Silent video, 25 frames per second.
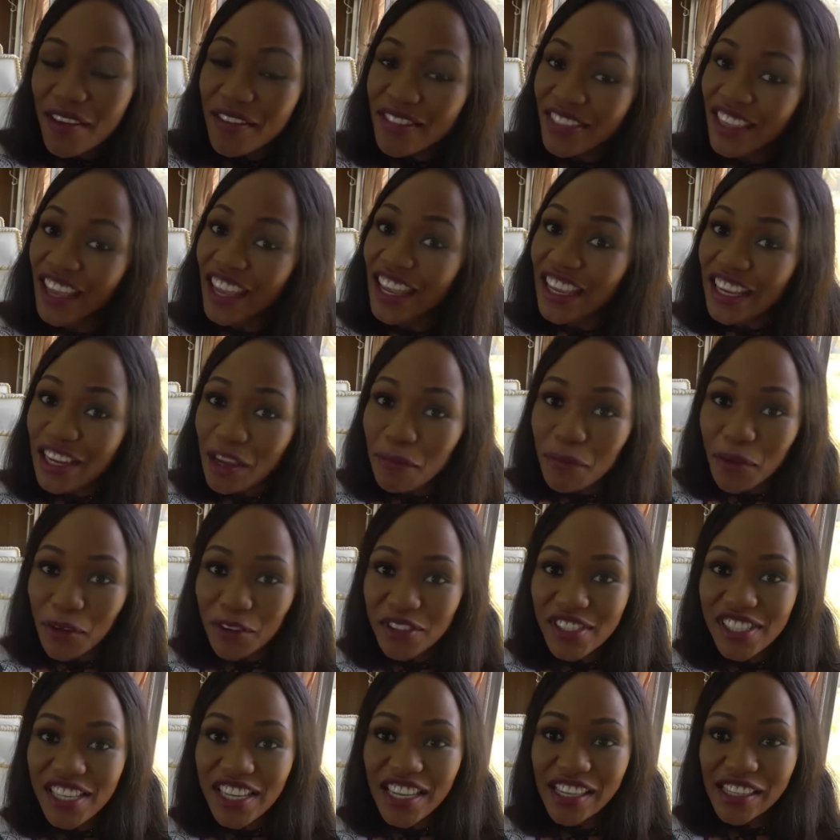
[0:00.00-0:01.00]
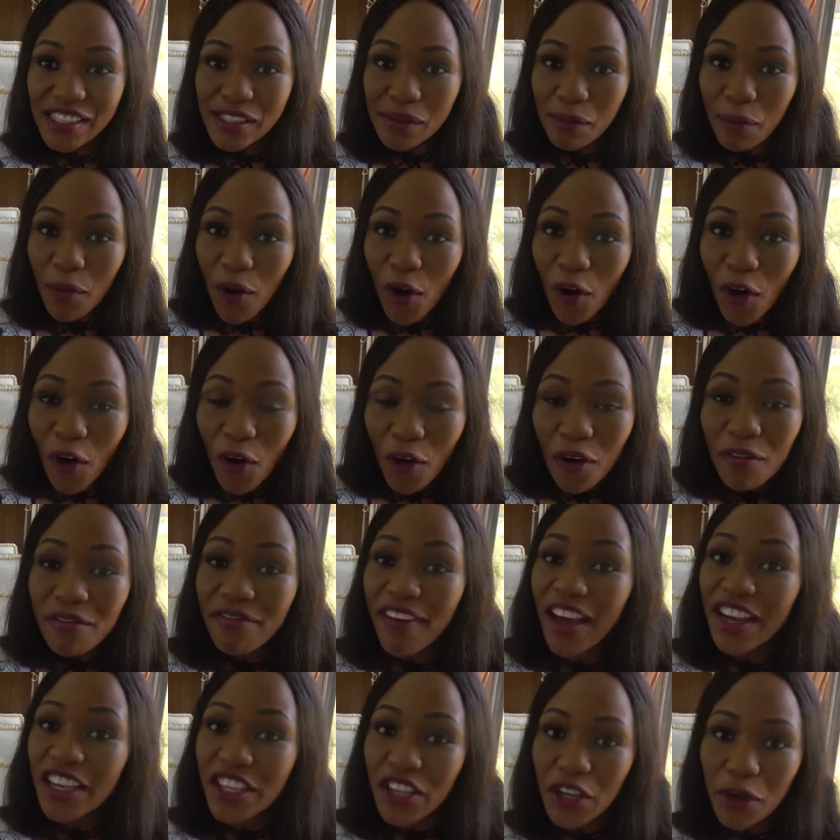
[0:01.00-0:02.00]
The inner beauty is more
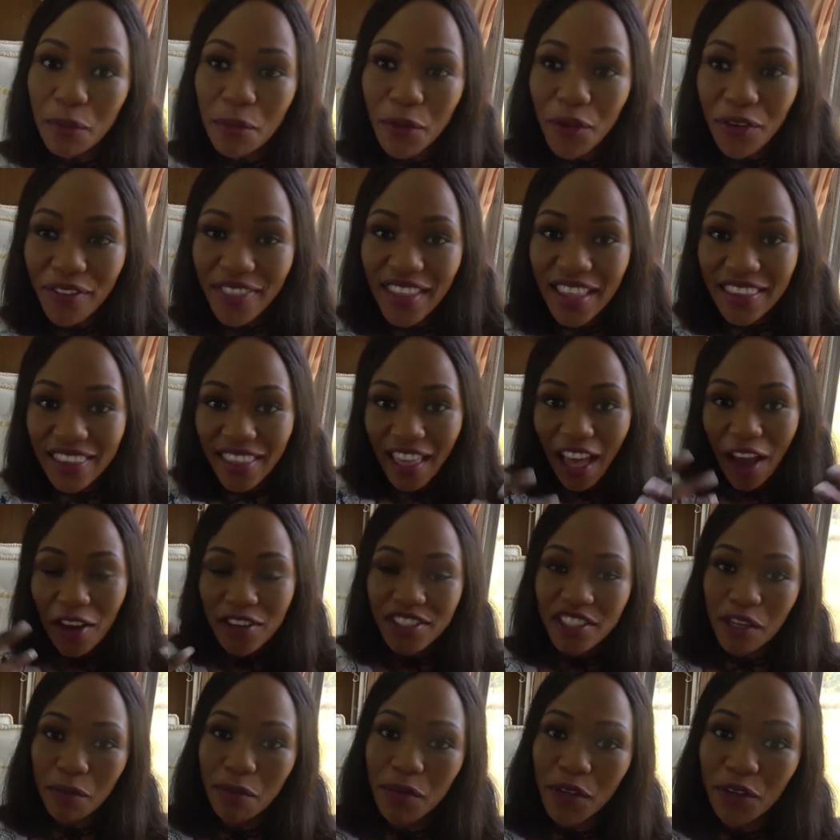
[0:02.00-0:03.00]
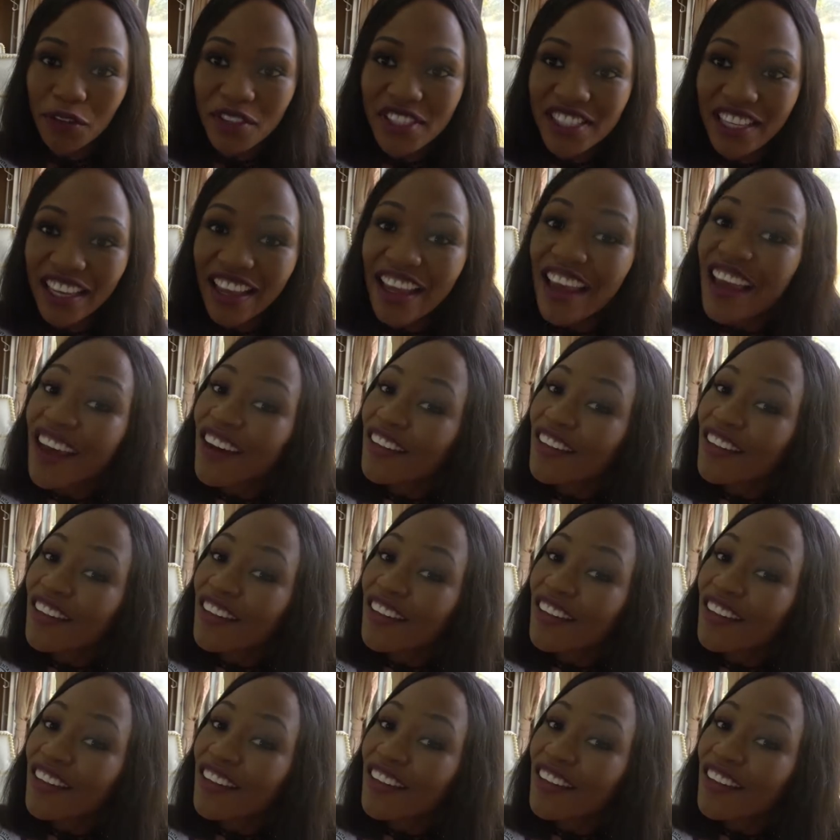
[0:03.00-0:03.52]
valuable than the outer beauty.